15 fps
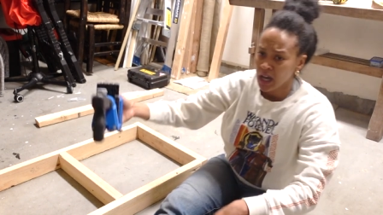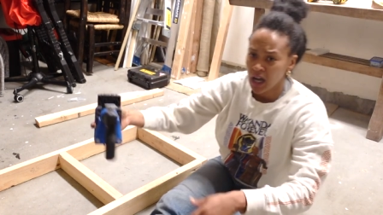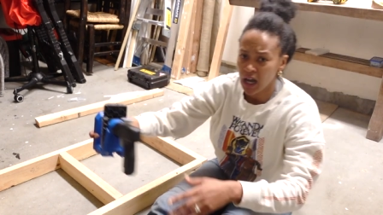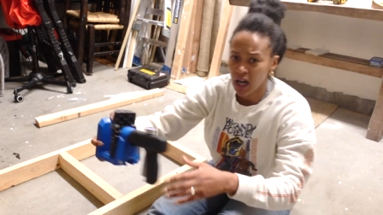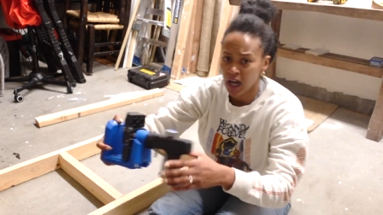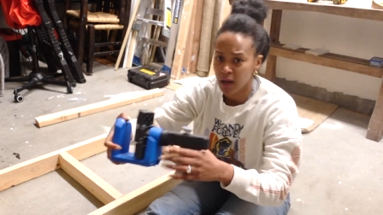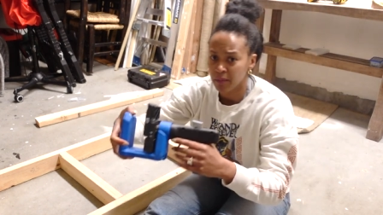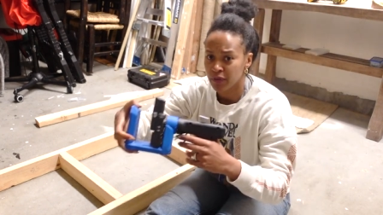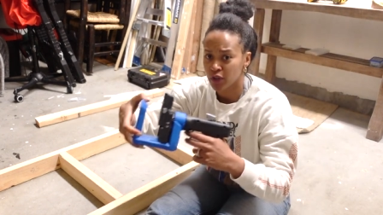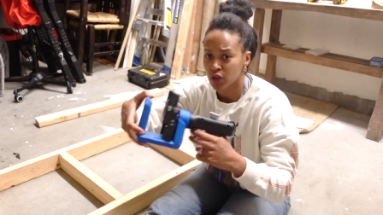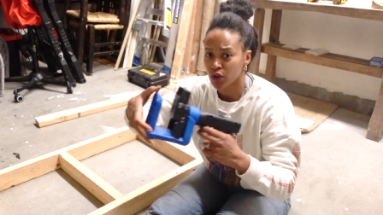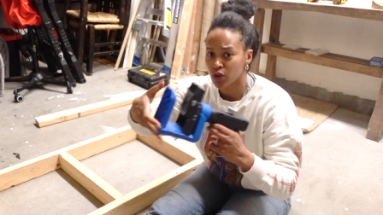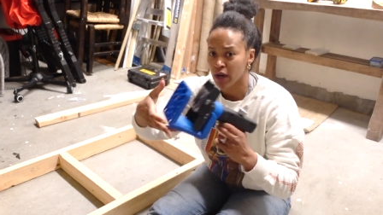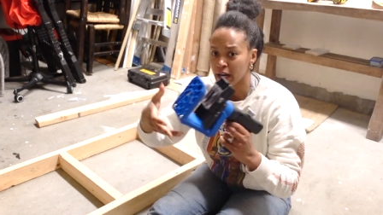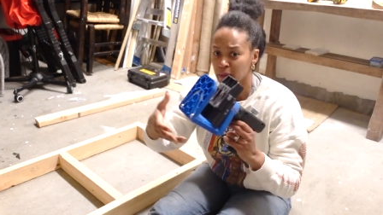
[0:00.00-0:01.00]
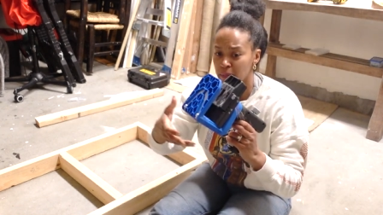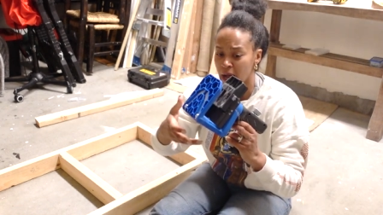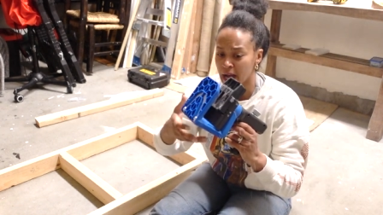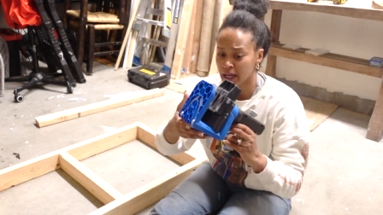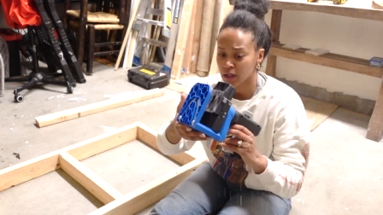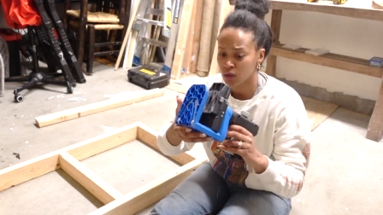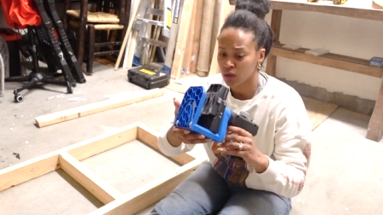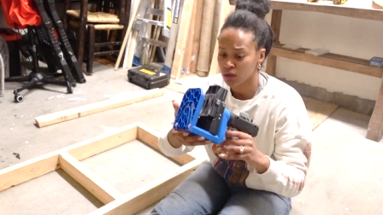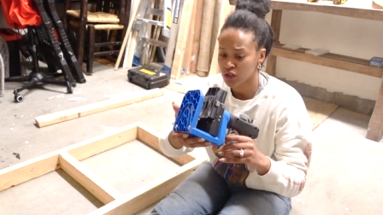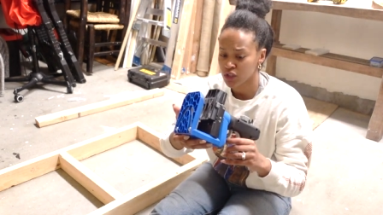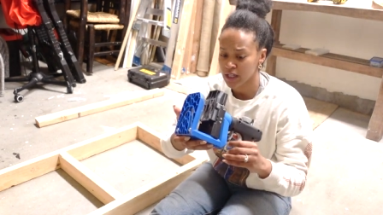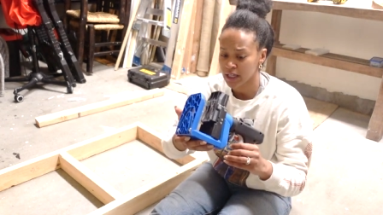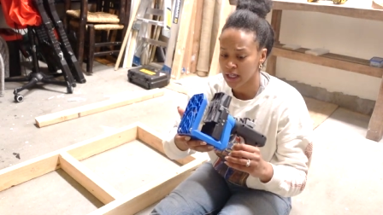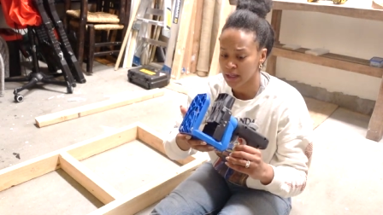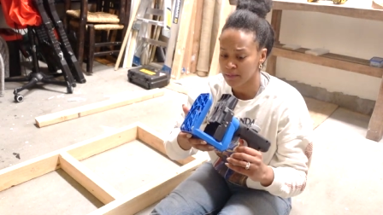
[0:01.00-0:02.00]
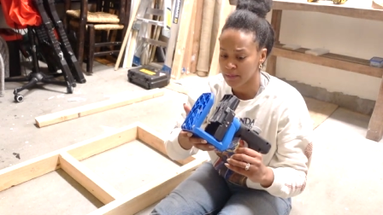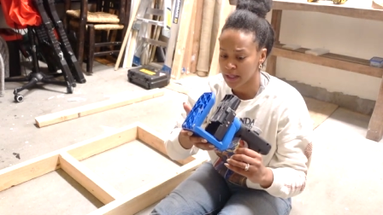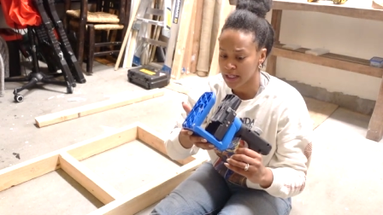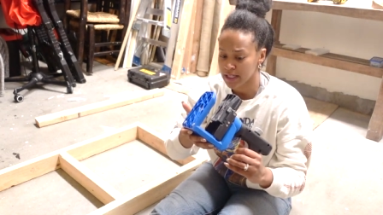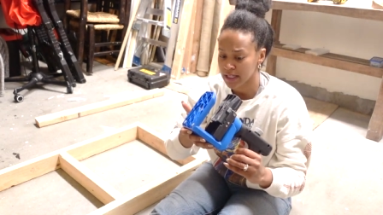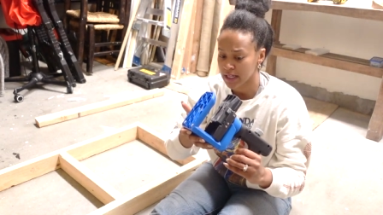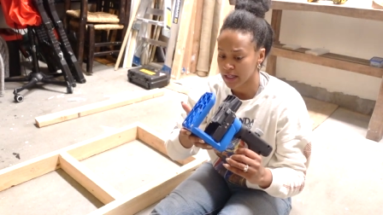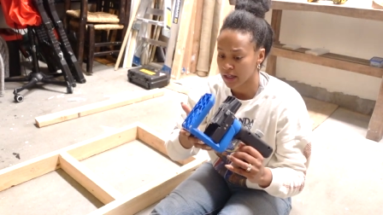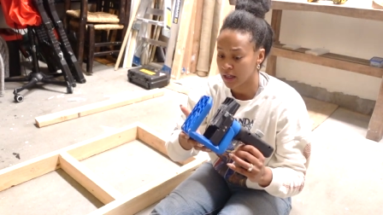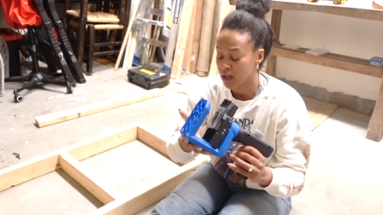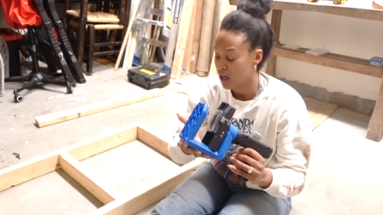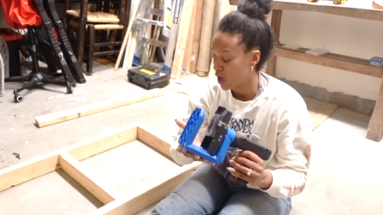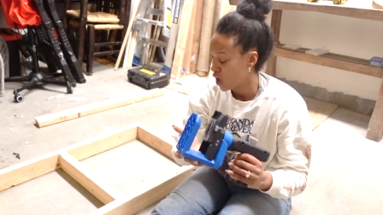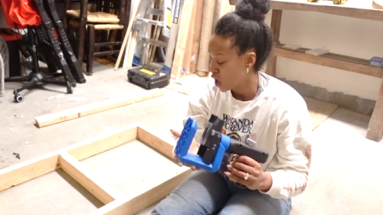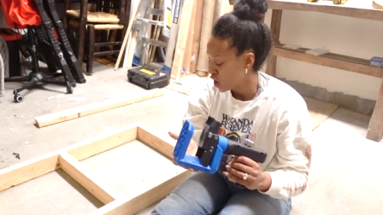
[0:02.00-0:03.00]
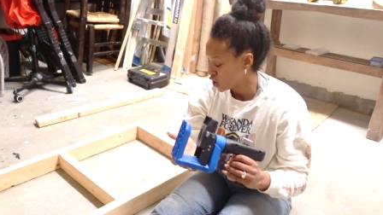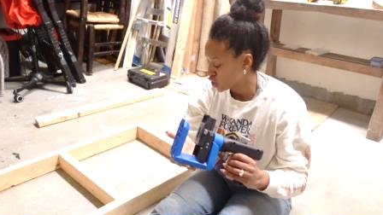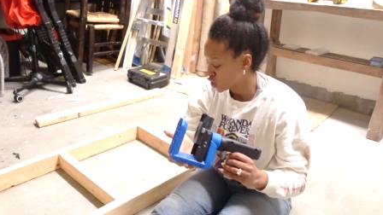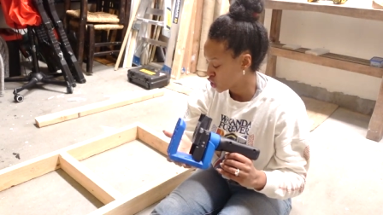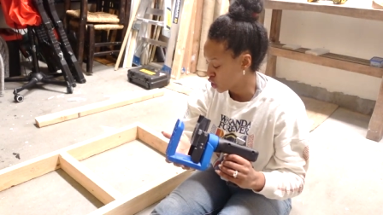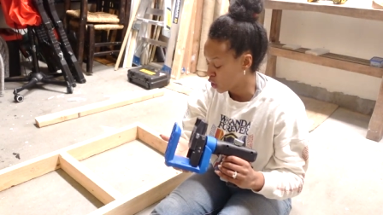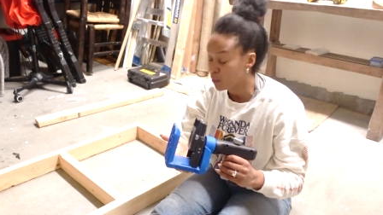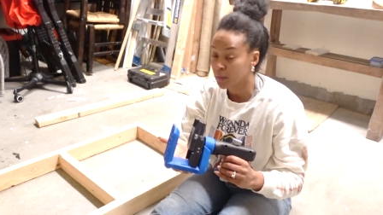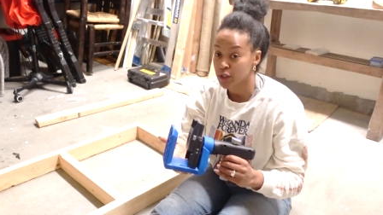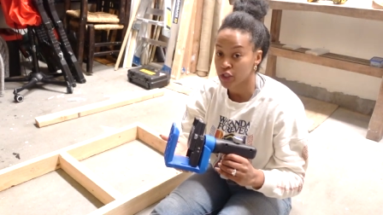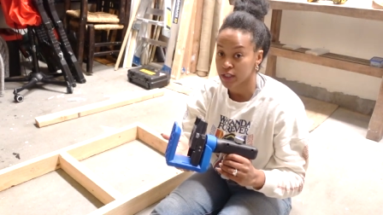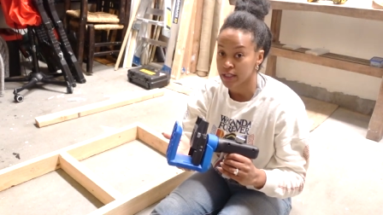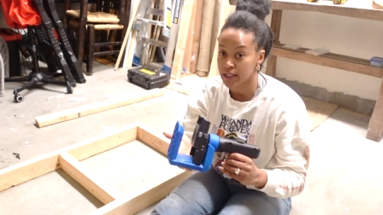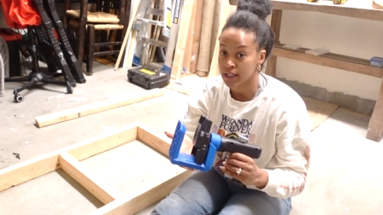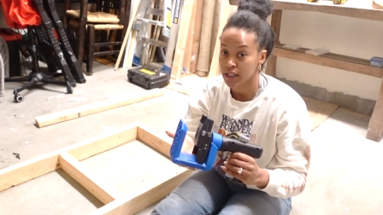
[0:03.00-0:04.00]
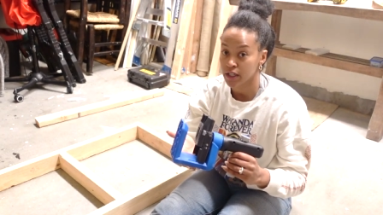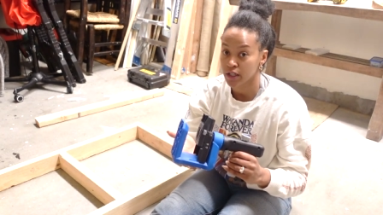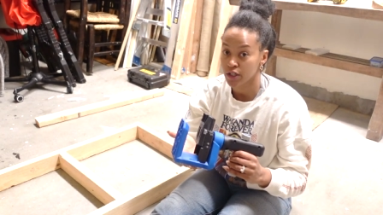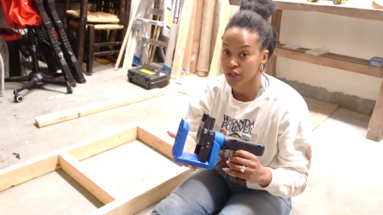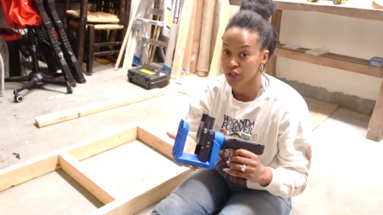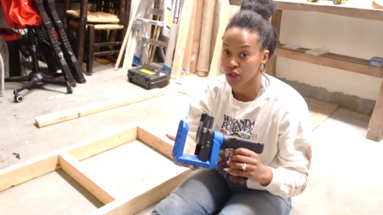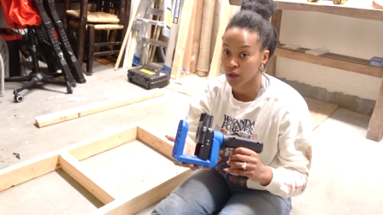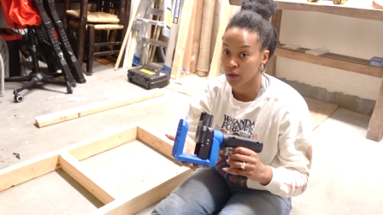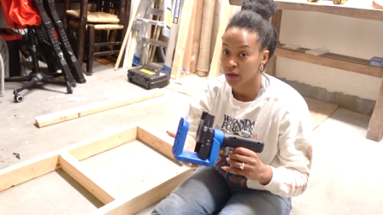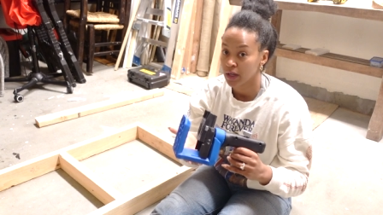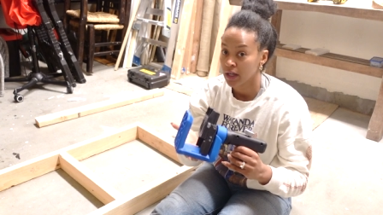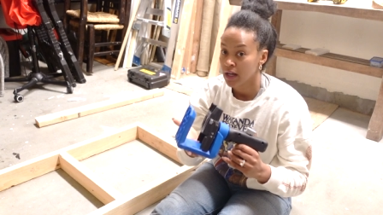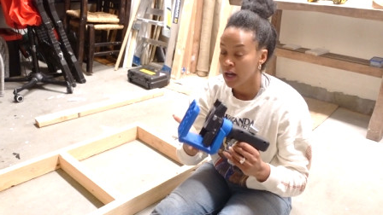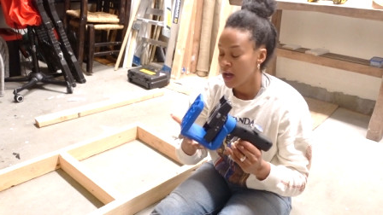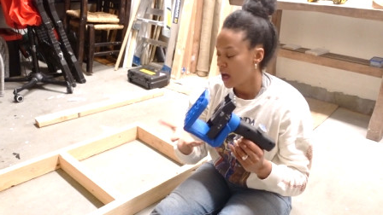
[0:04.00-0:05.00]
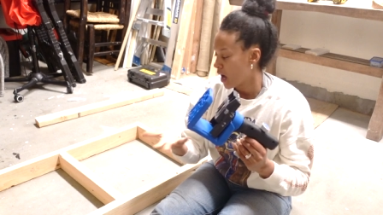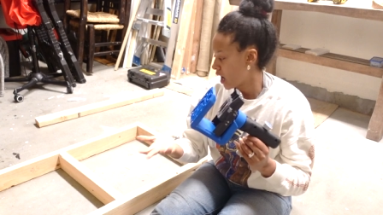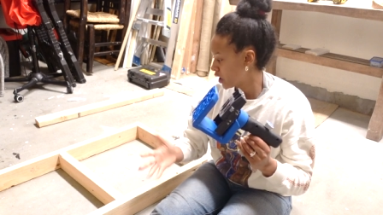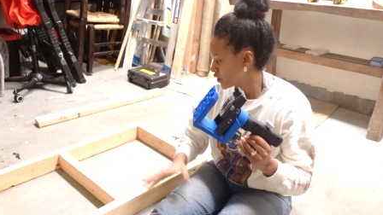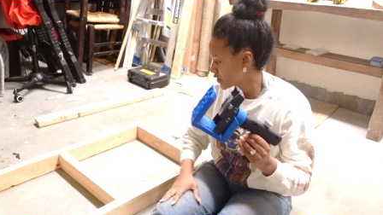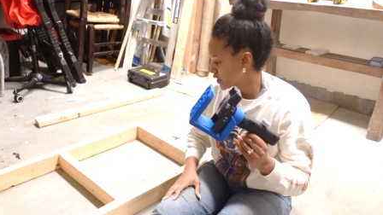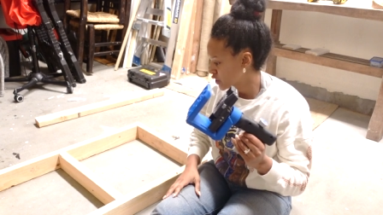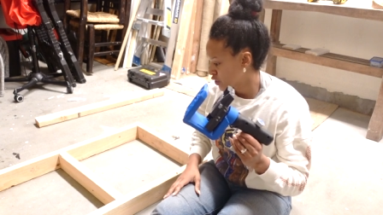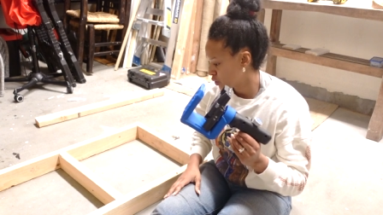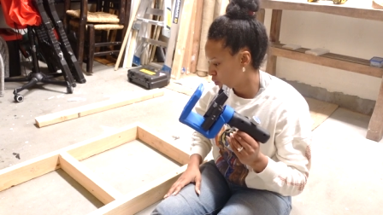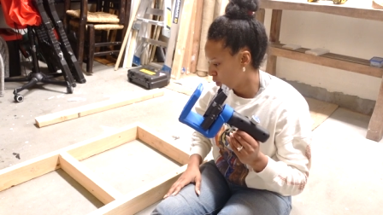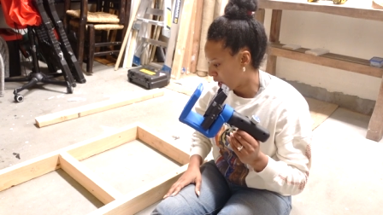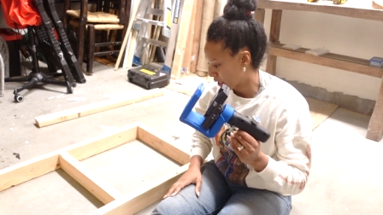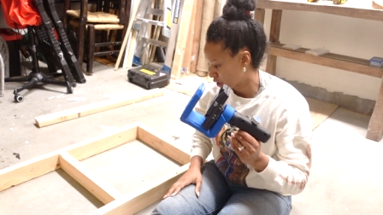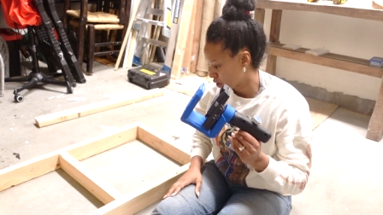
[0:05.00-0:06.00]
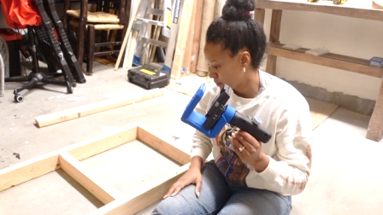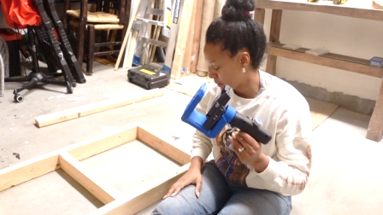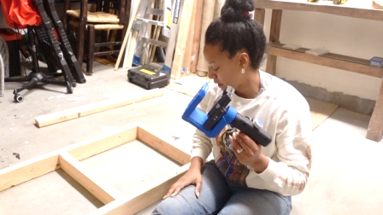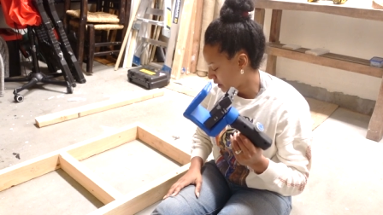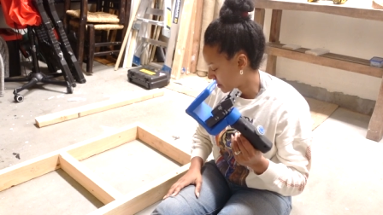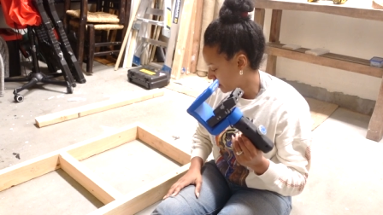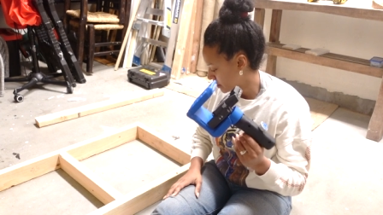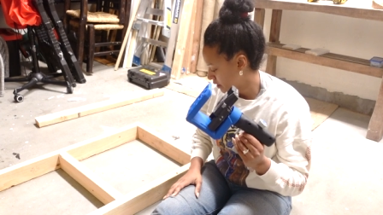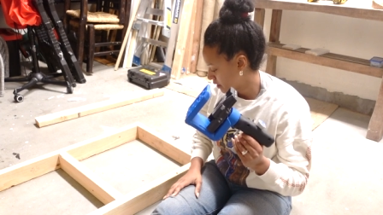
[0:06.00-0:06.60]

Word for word: um, the Kreg pocket hole jig, it makes it so much easier. So I'll just let you watch me